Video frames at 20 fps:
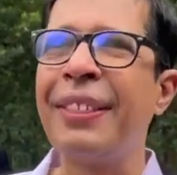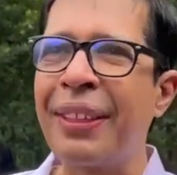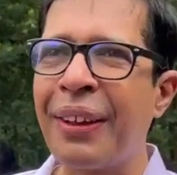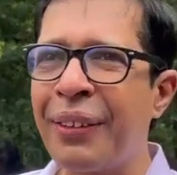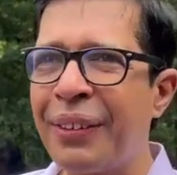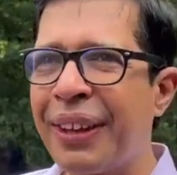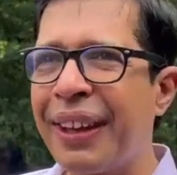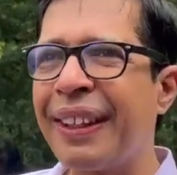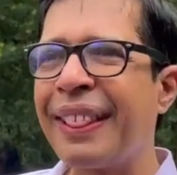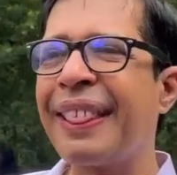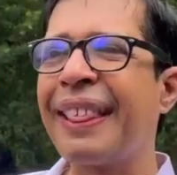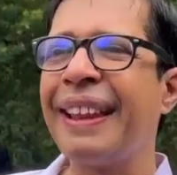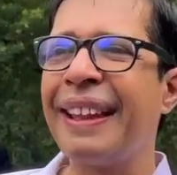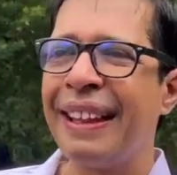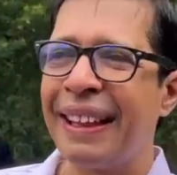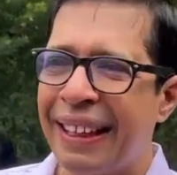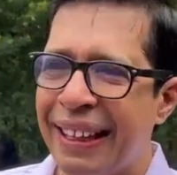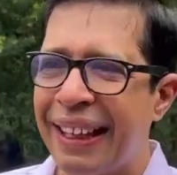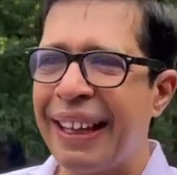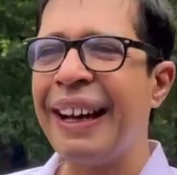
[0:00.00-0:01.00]
South is
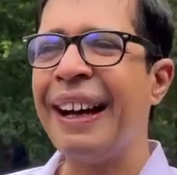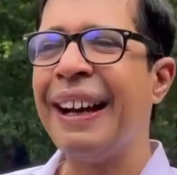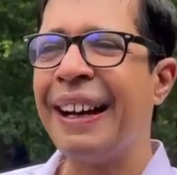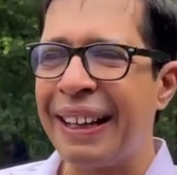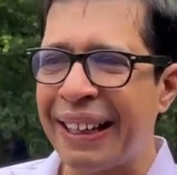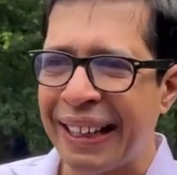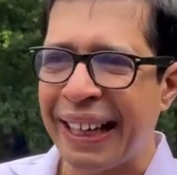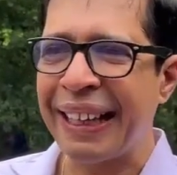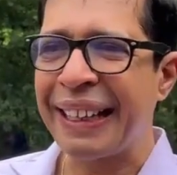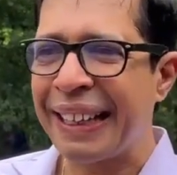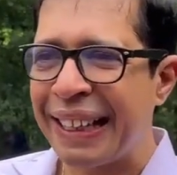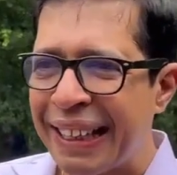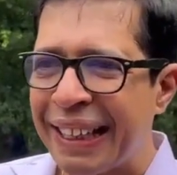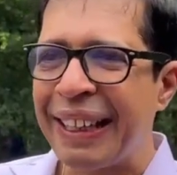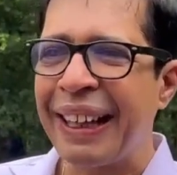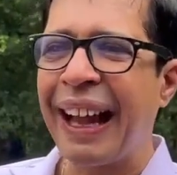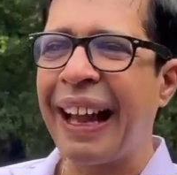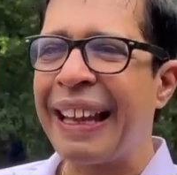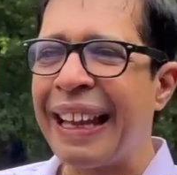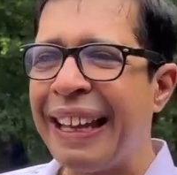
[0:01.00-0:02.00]
uh, getting
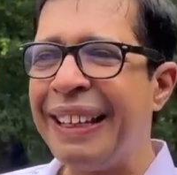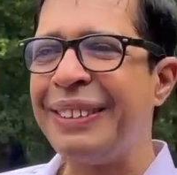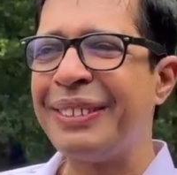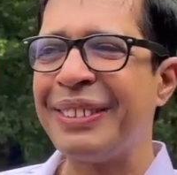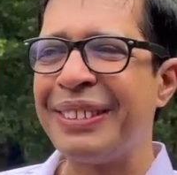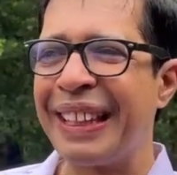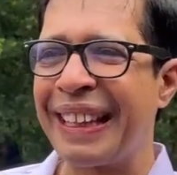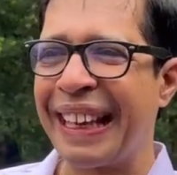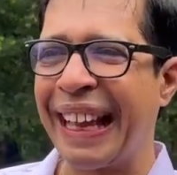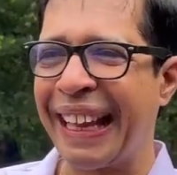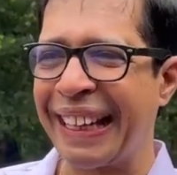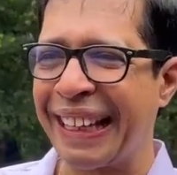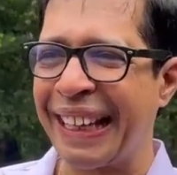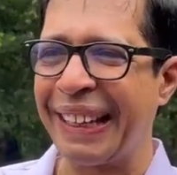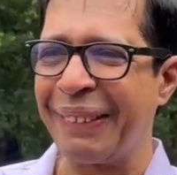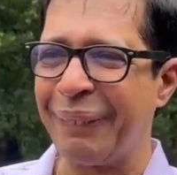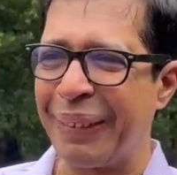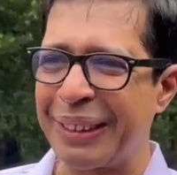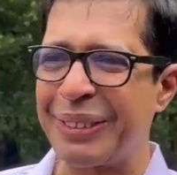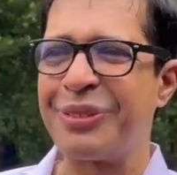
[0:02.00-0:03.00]
aligned to the
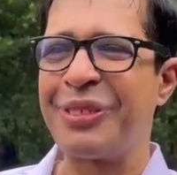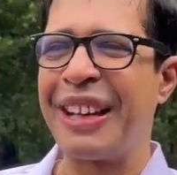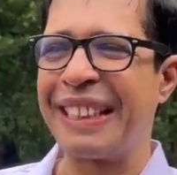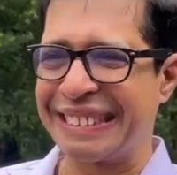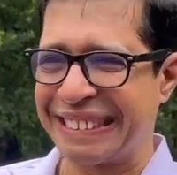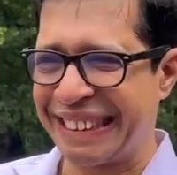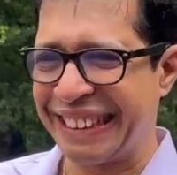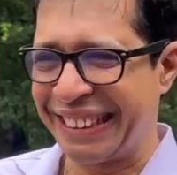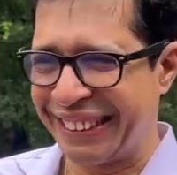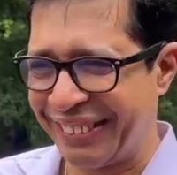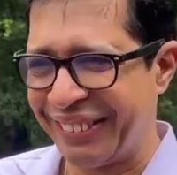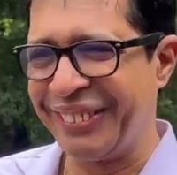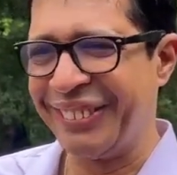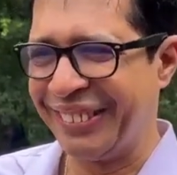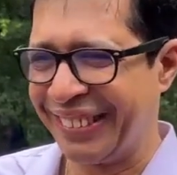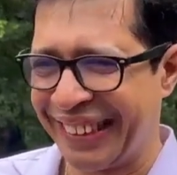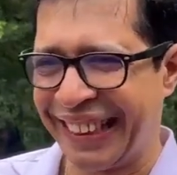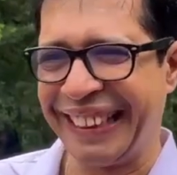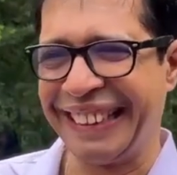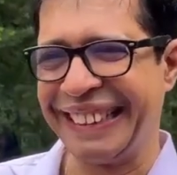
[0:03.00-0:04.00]
ranking much faster. Right,
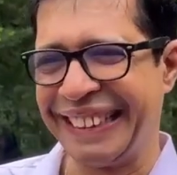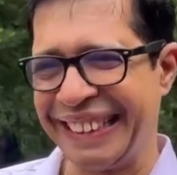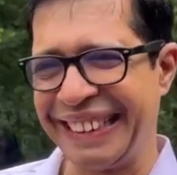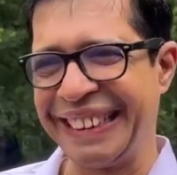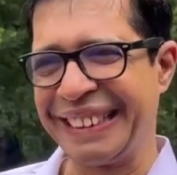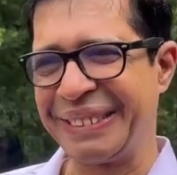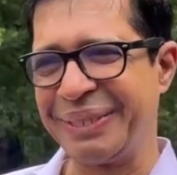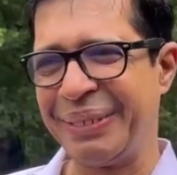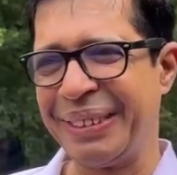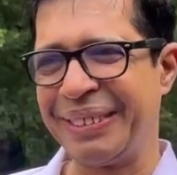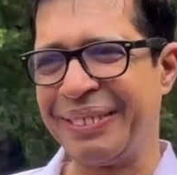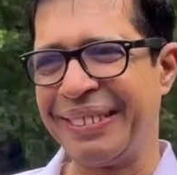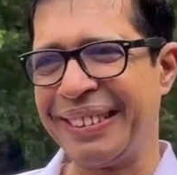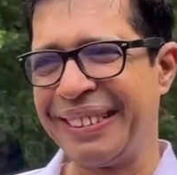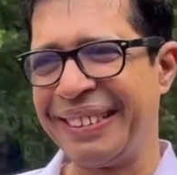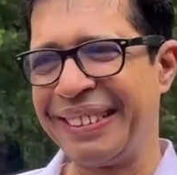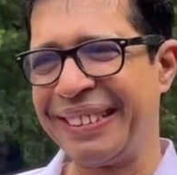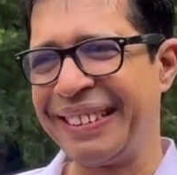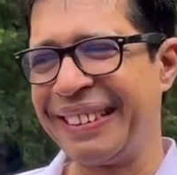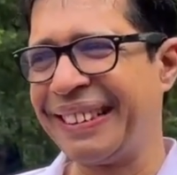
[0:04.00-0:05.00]
right, right.
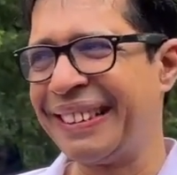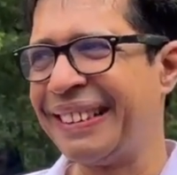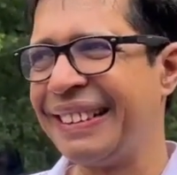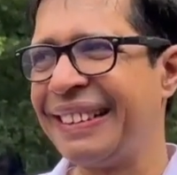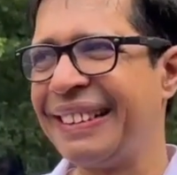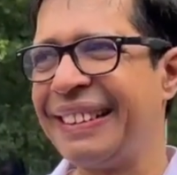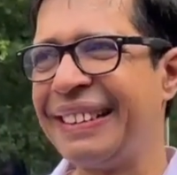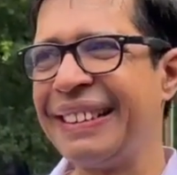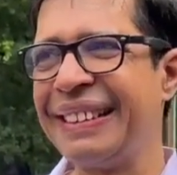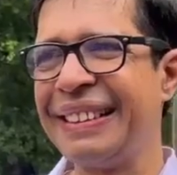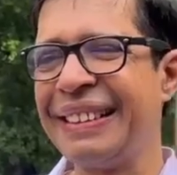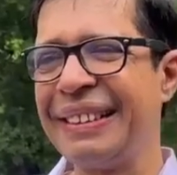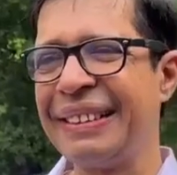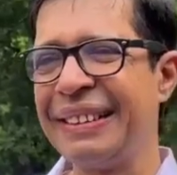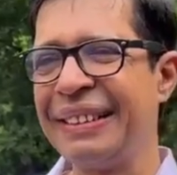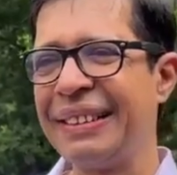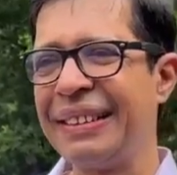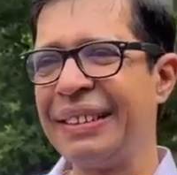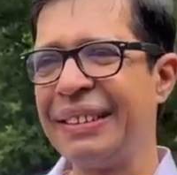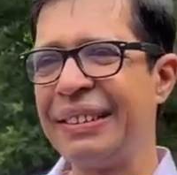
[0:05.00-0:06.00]
What would this
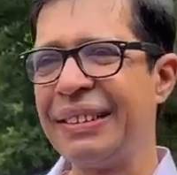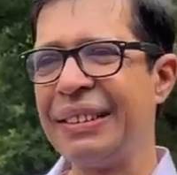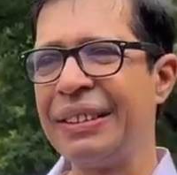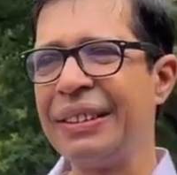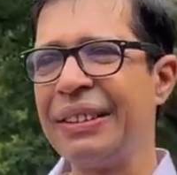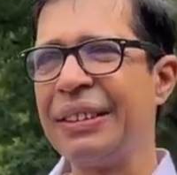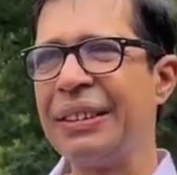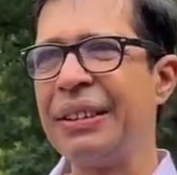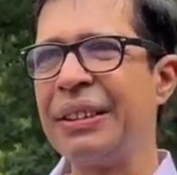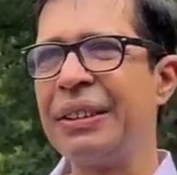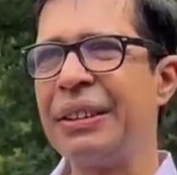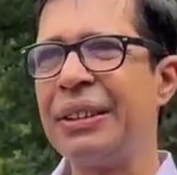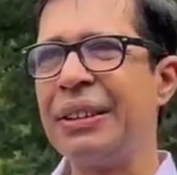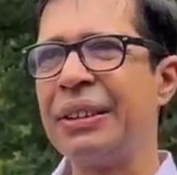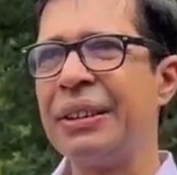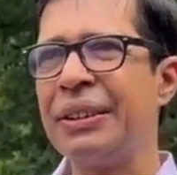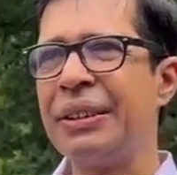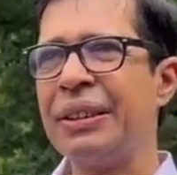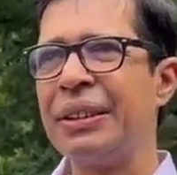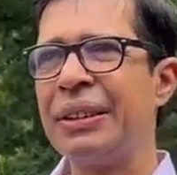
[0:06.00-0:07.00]
number one ranking for
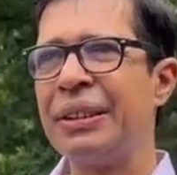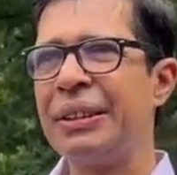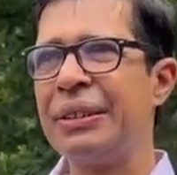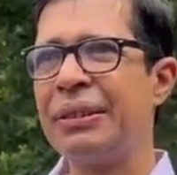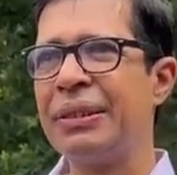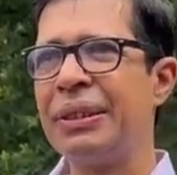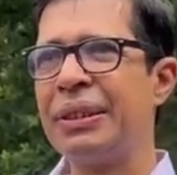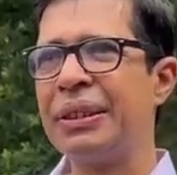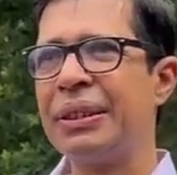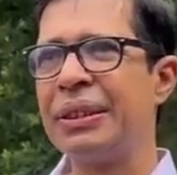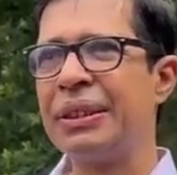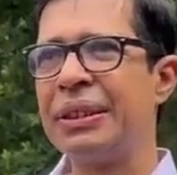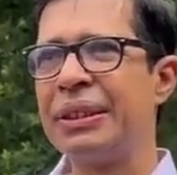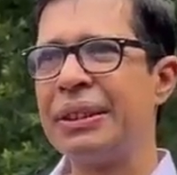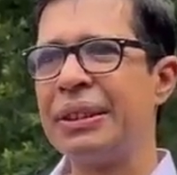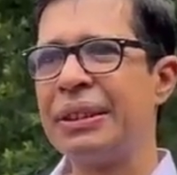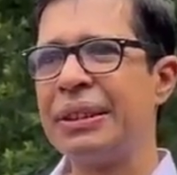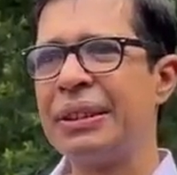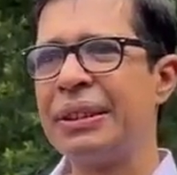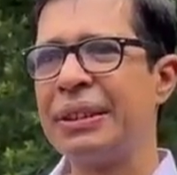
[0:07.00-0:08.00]
IIT Madras
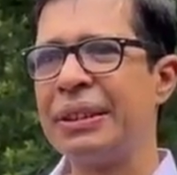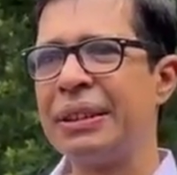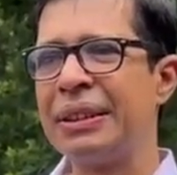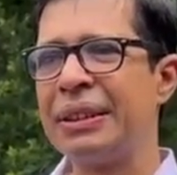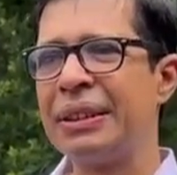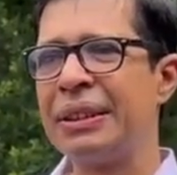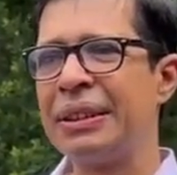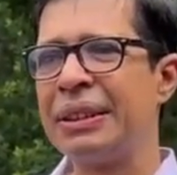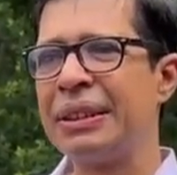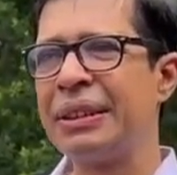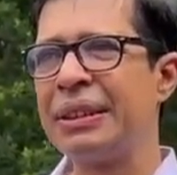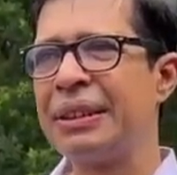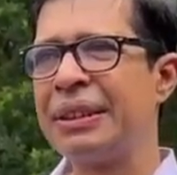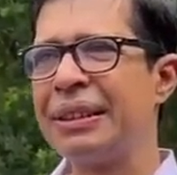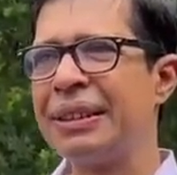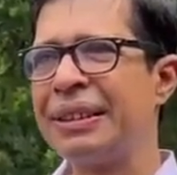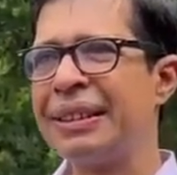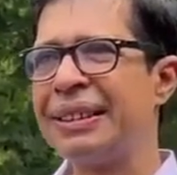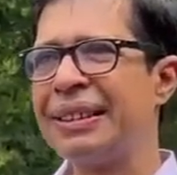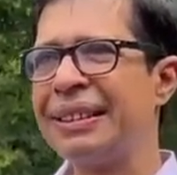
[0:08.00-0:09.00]
mean
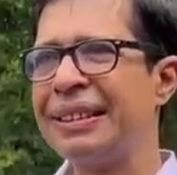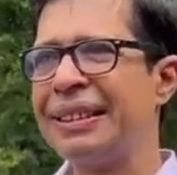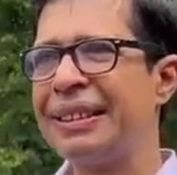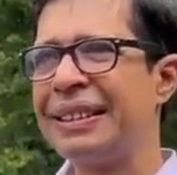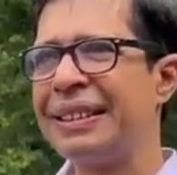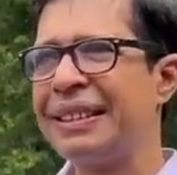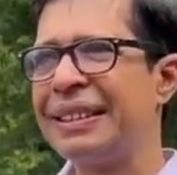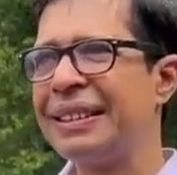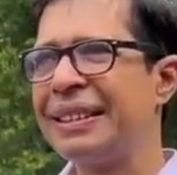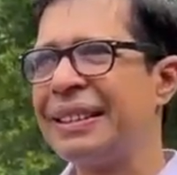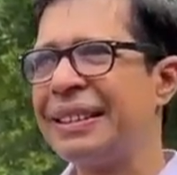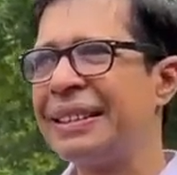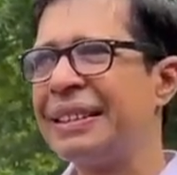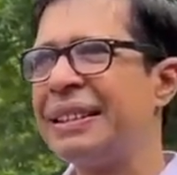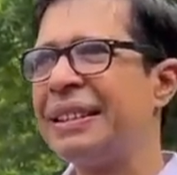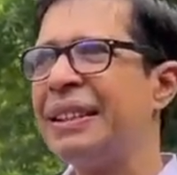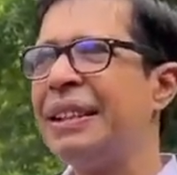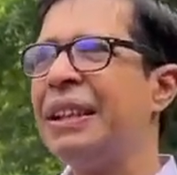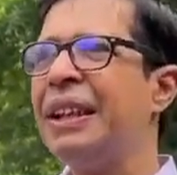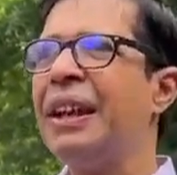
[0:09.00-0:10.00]
to a student?
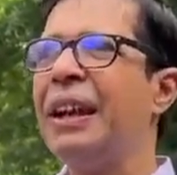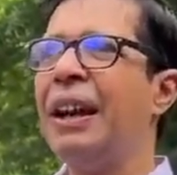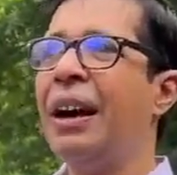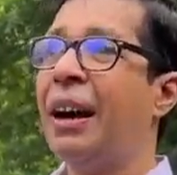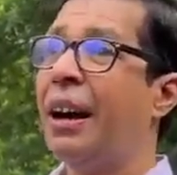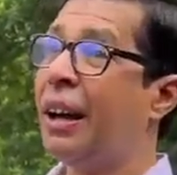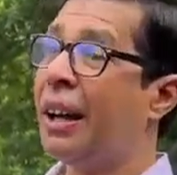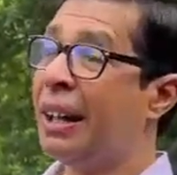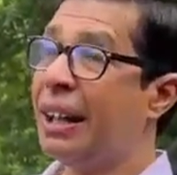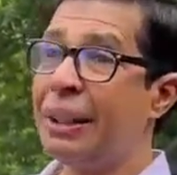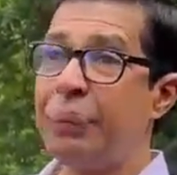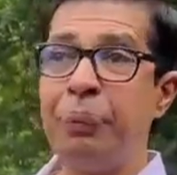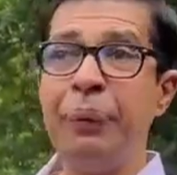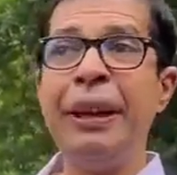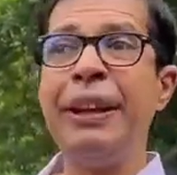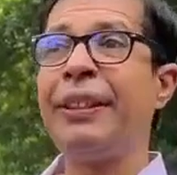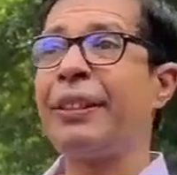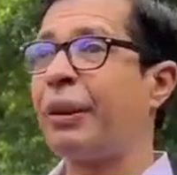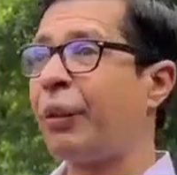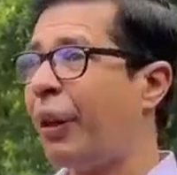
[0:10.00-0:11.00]
It
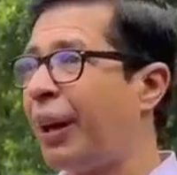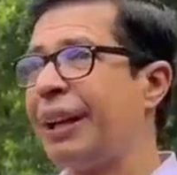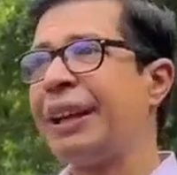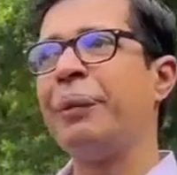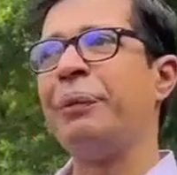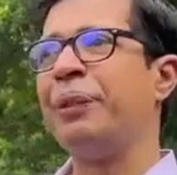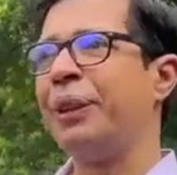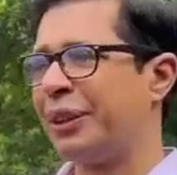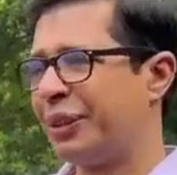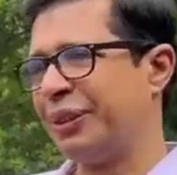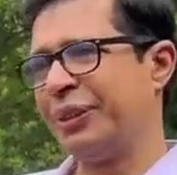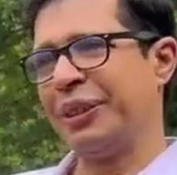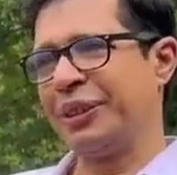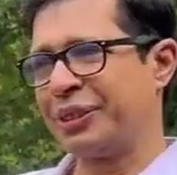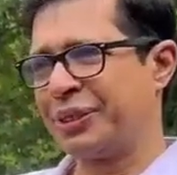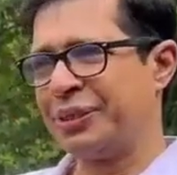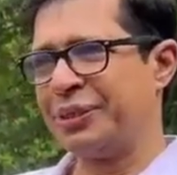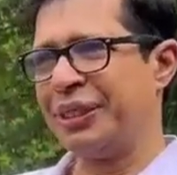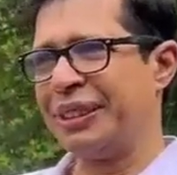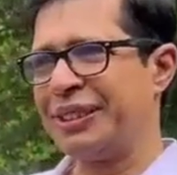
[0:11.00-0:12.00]
means quite a bit to the
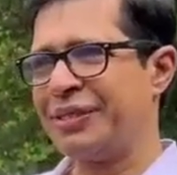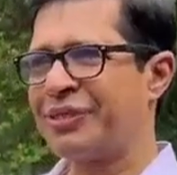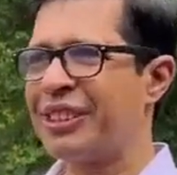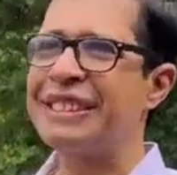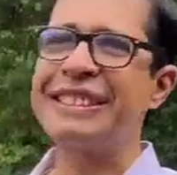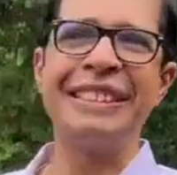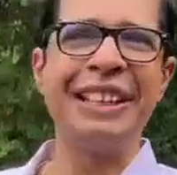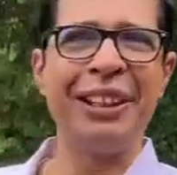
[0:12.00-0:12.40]
students. First,